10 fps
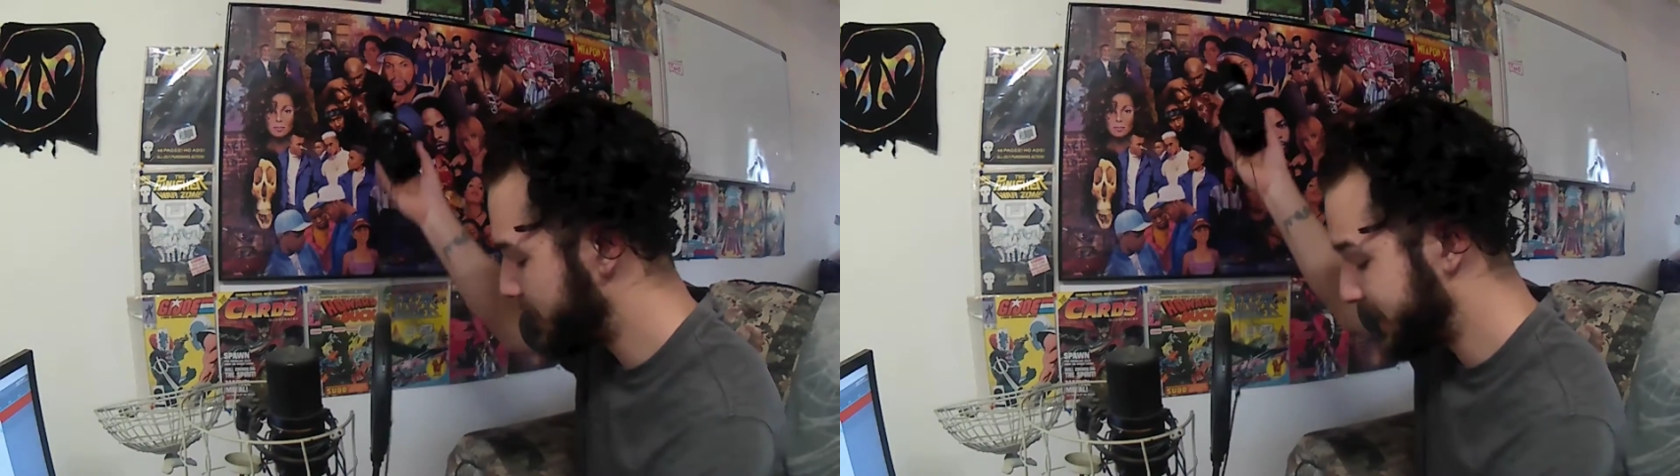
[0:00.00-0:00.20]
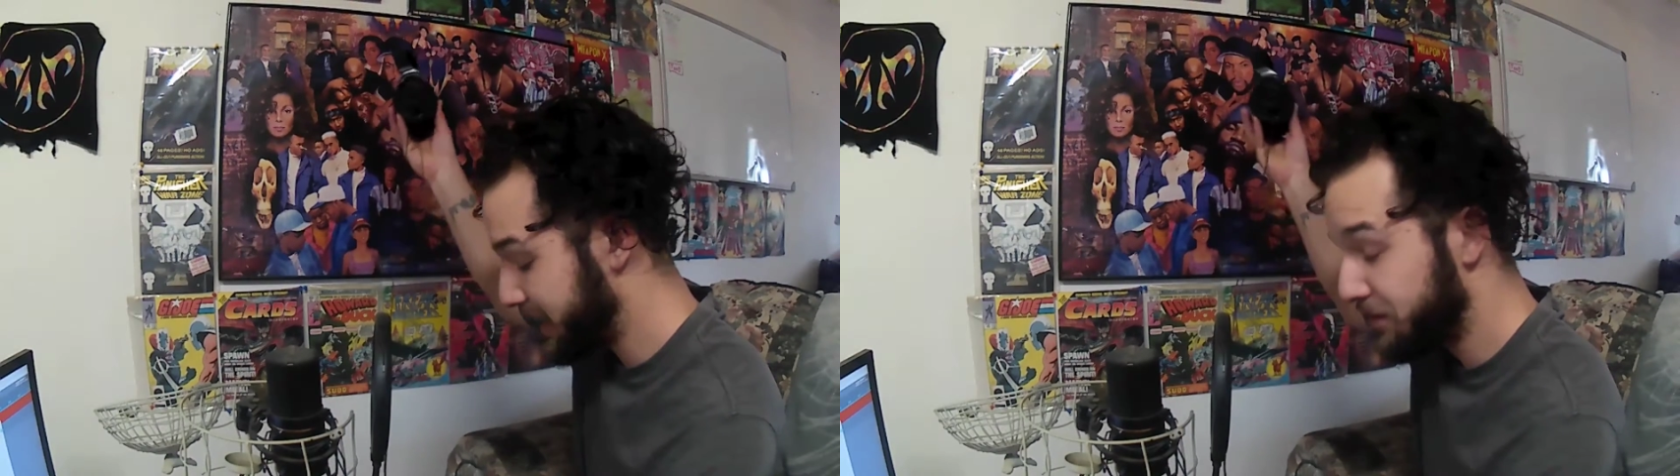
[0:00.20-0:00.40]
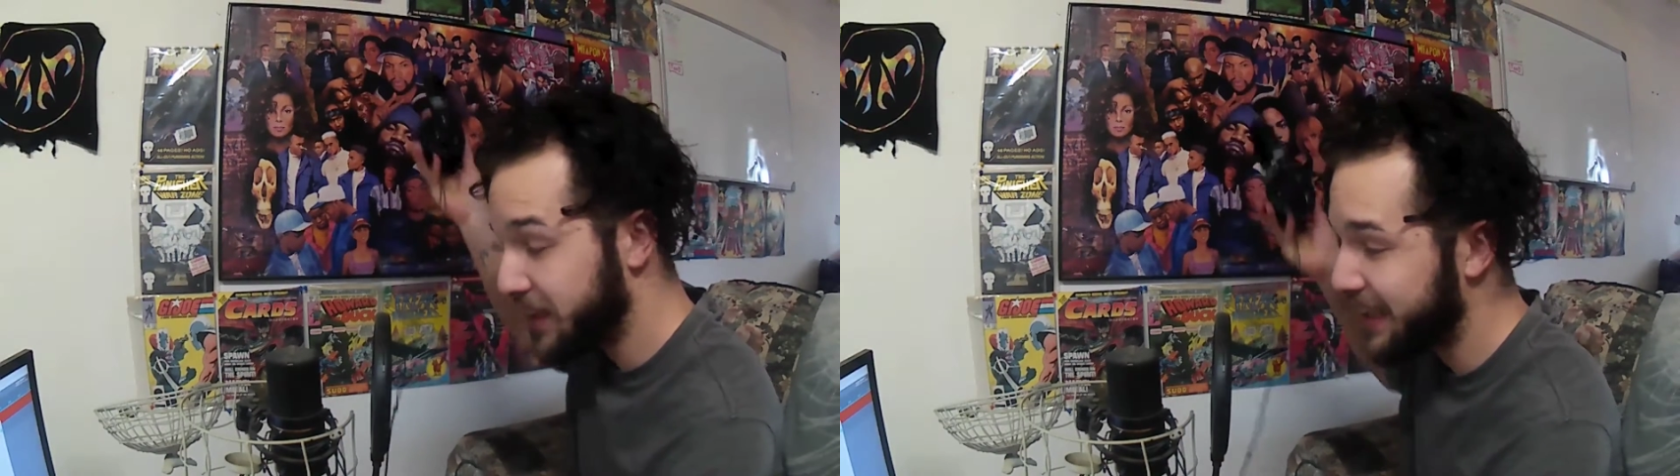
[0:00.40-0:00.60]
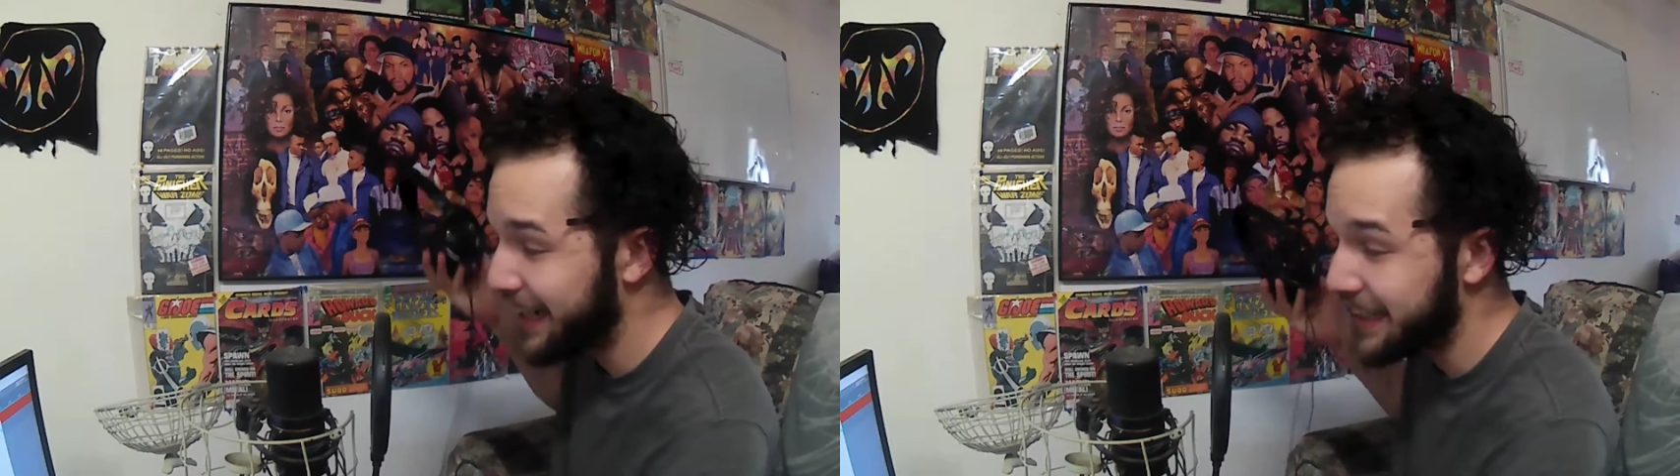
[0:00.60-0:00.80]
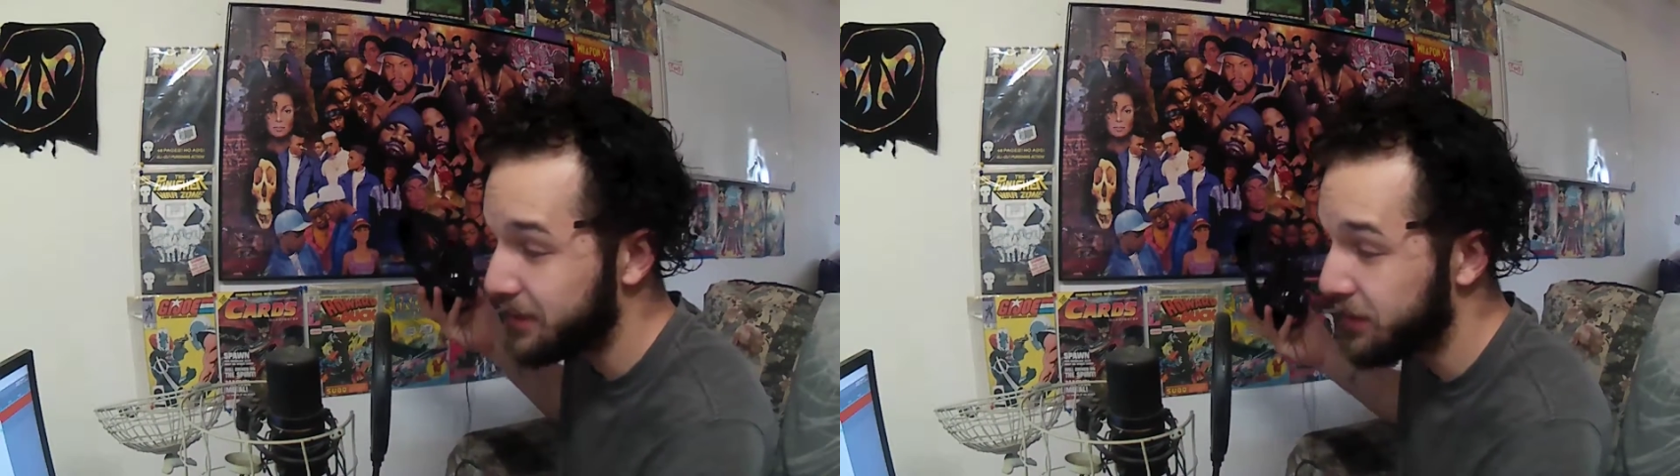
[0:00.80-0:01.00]
Let's see if this
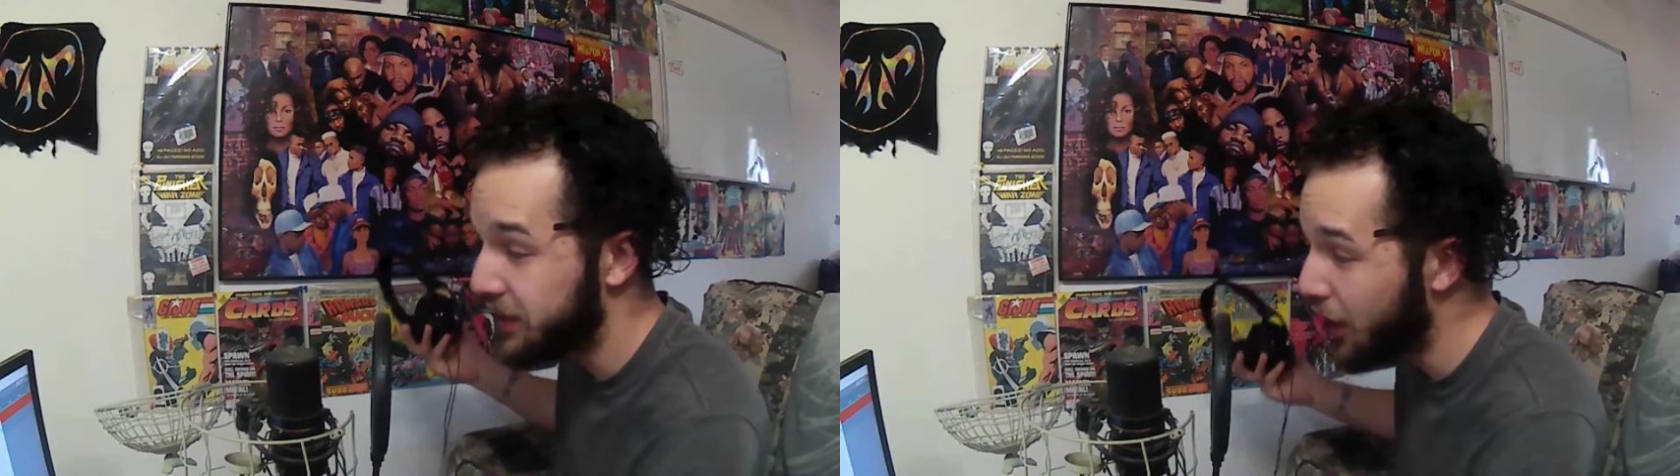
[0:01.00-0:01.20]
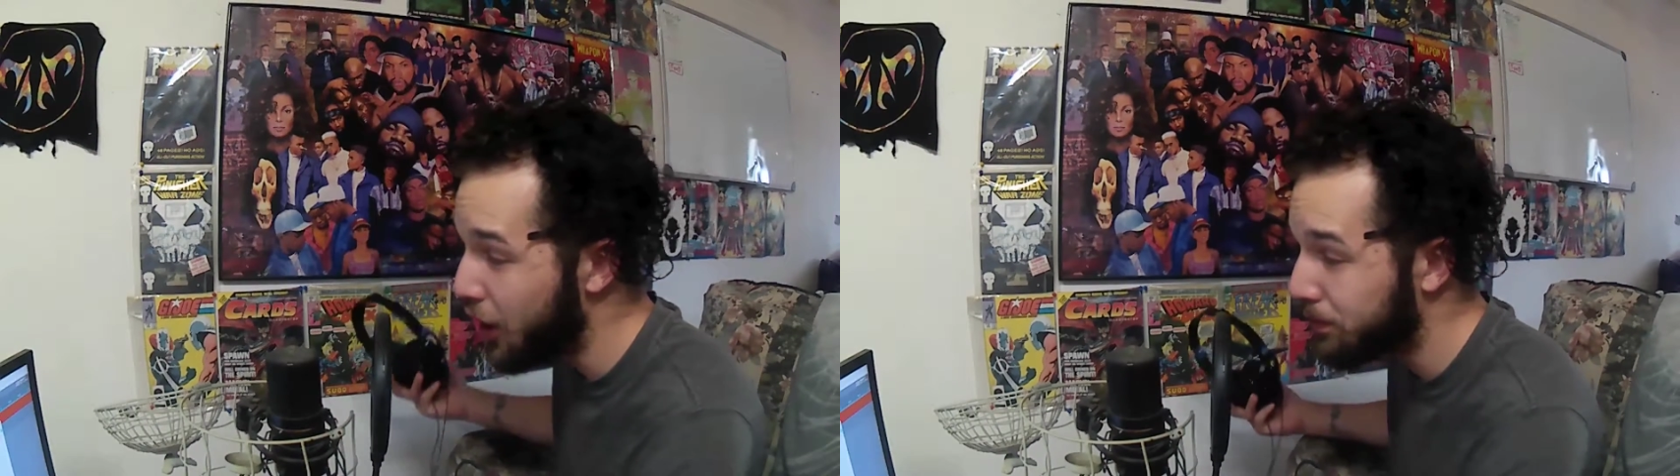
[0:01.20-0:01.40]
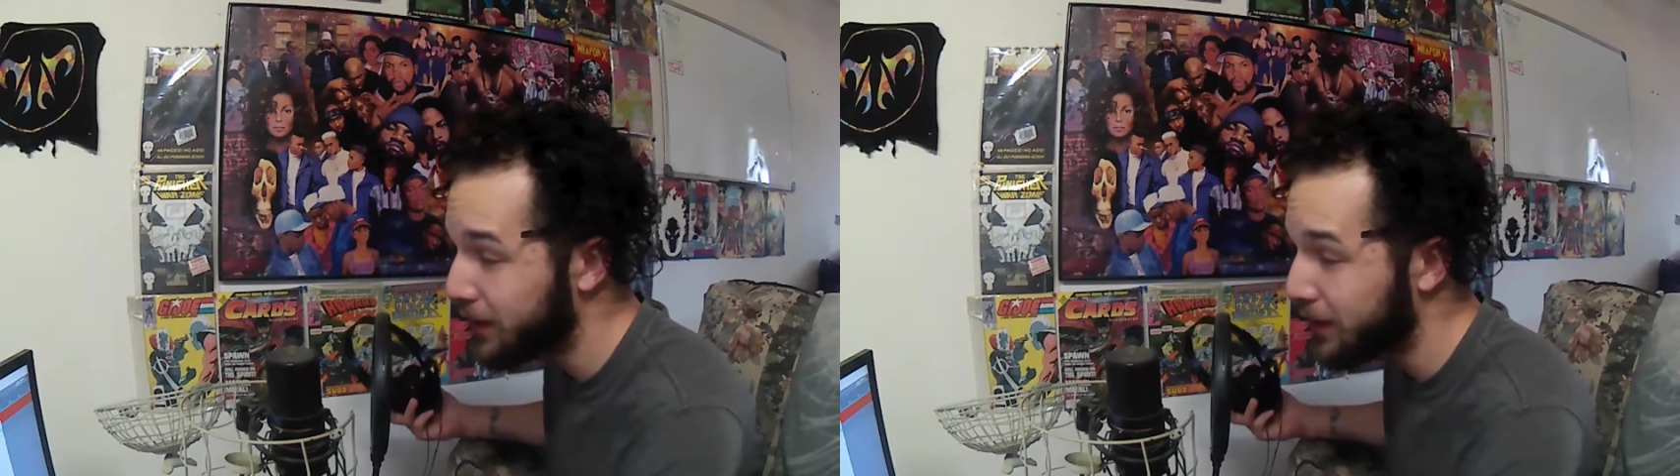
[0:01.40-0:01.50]
guy's even dope